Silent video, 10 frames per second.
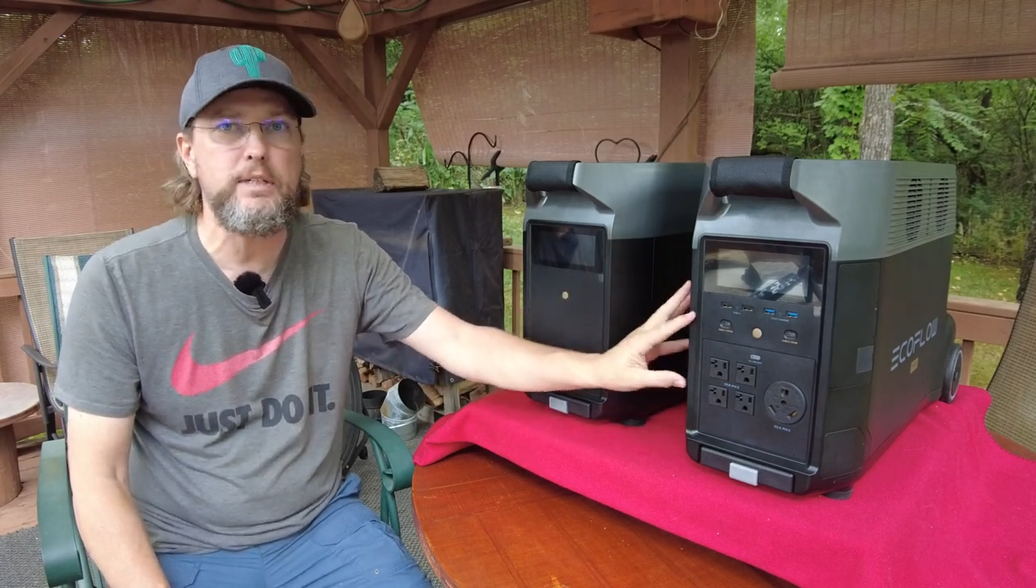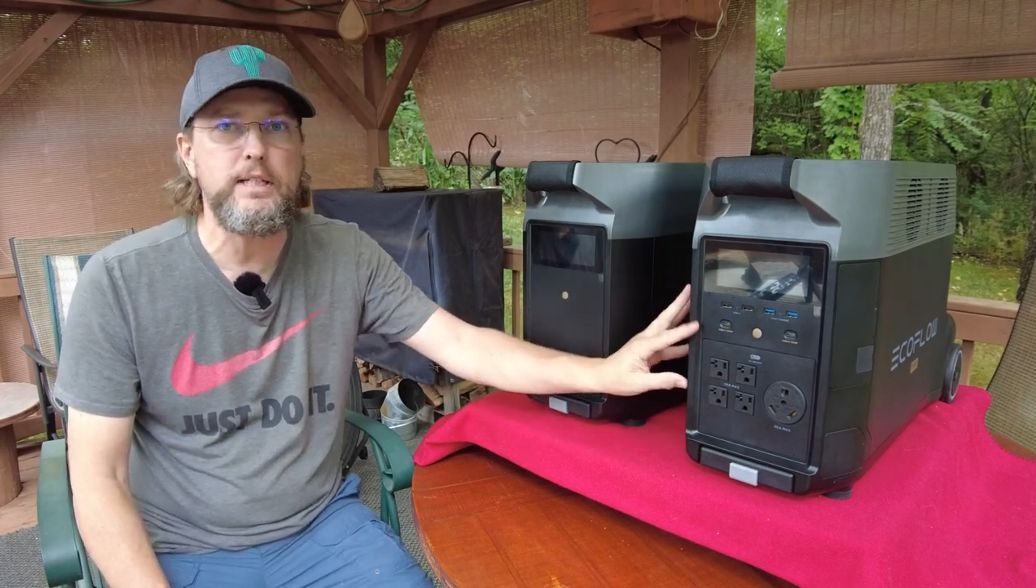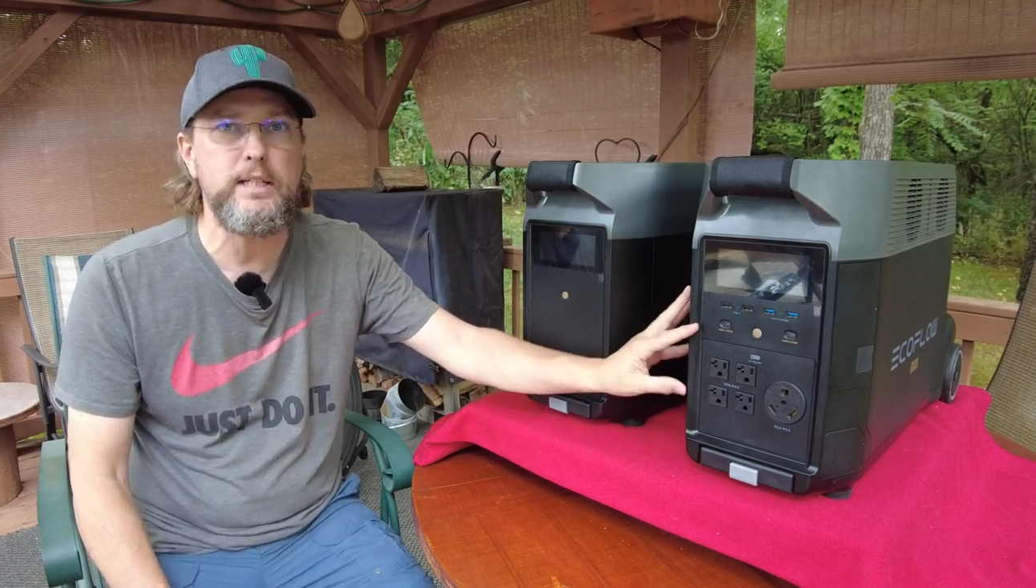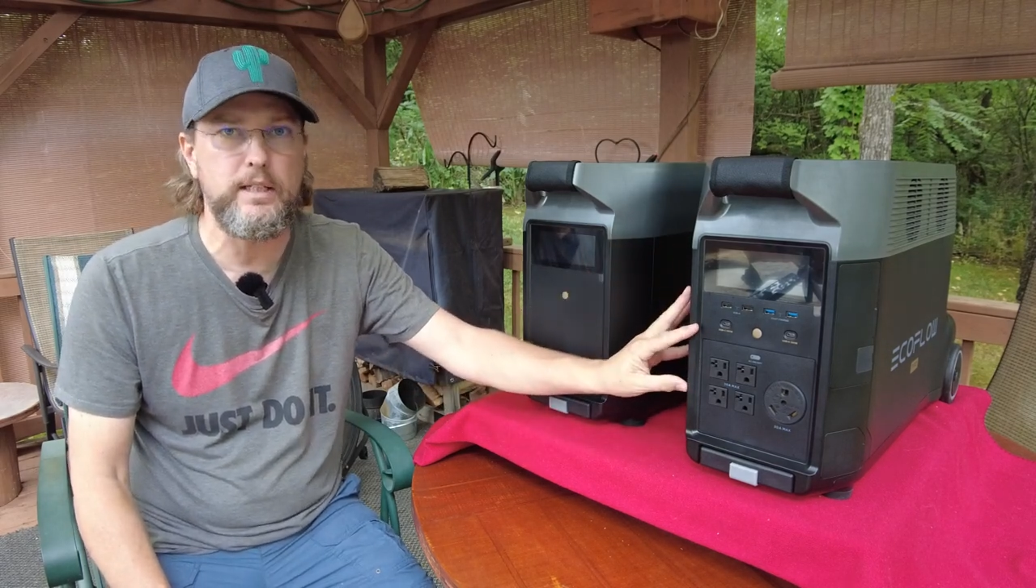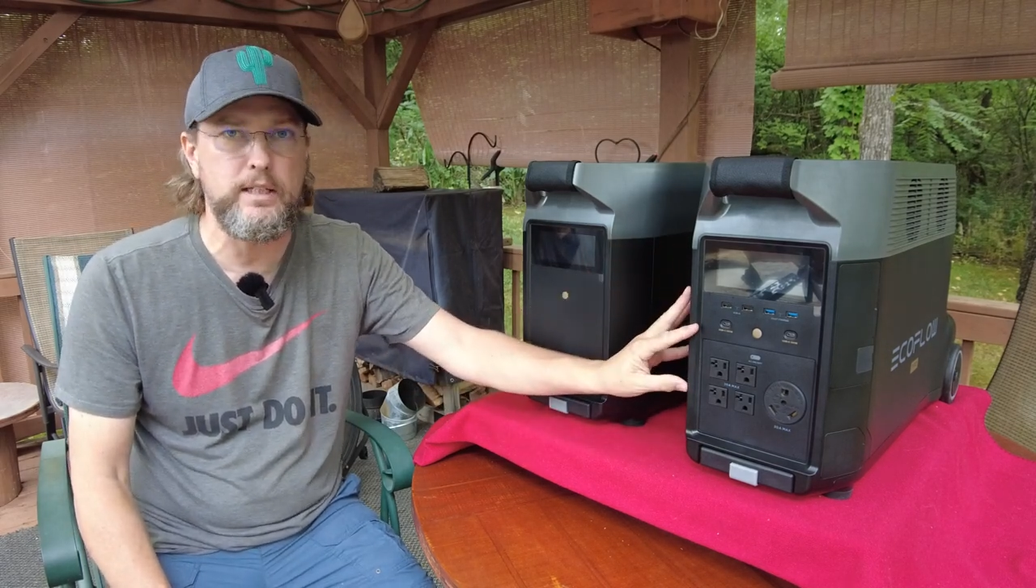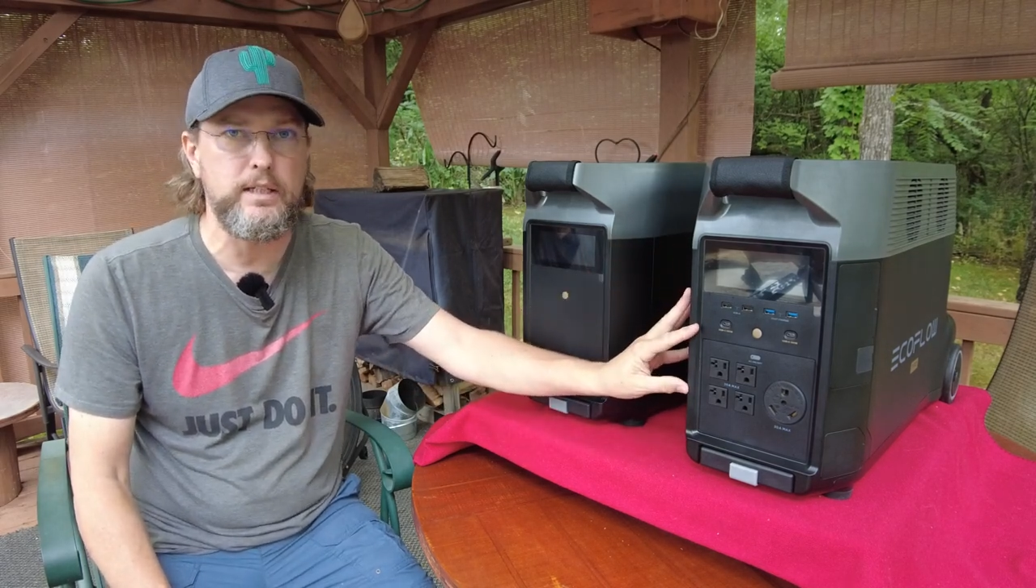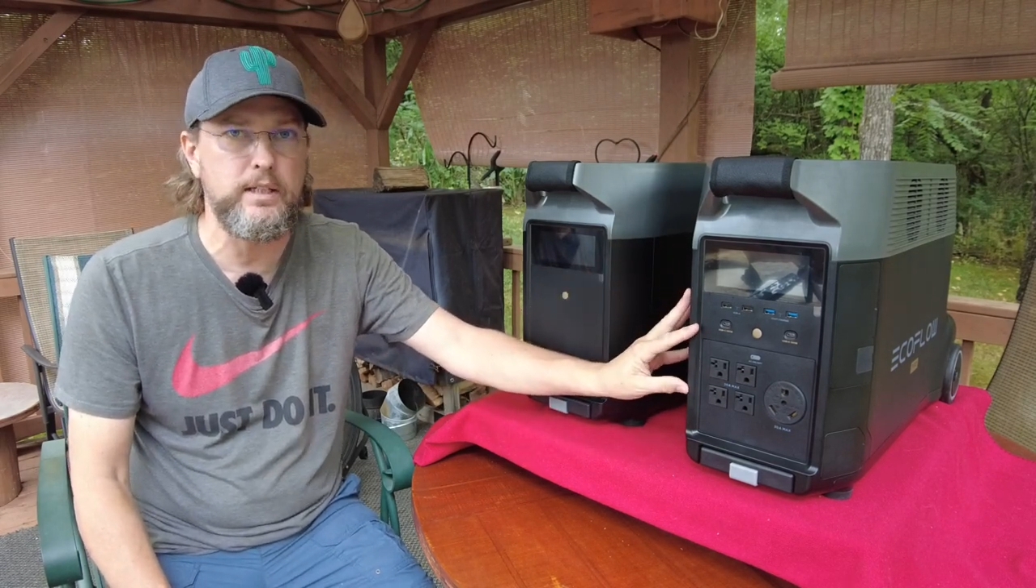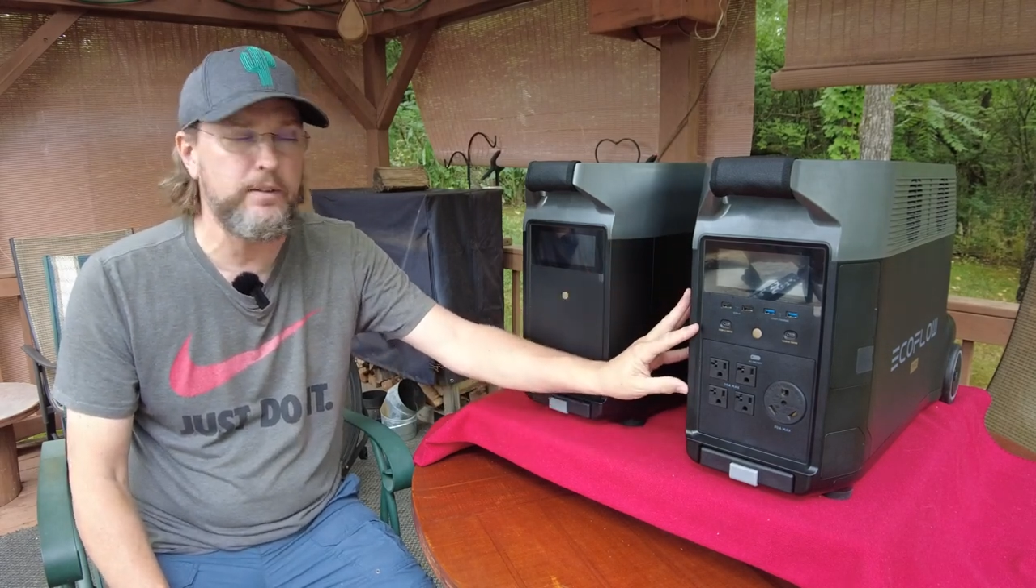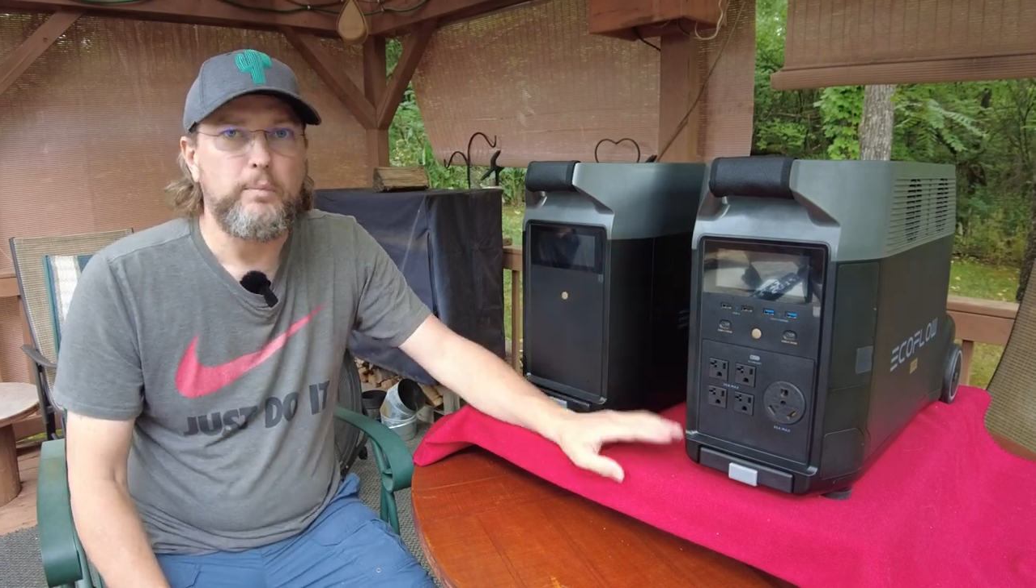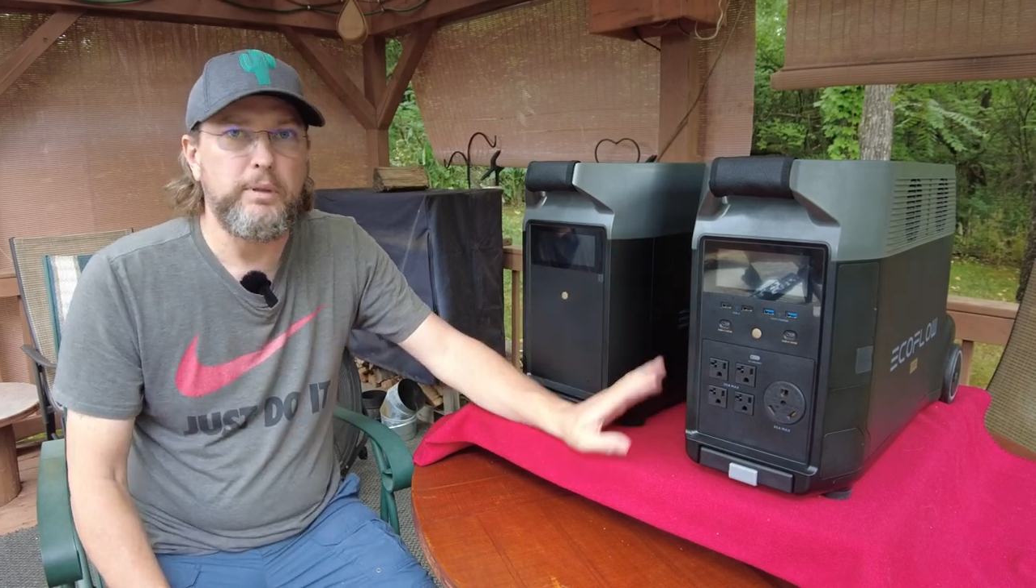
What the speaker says: need in here.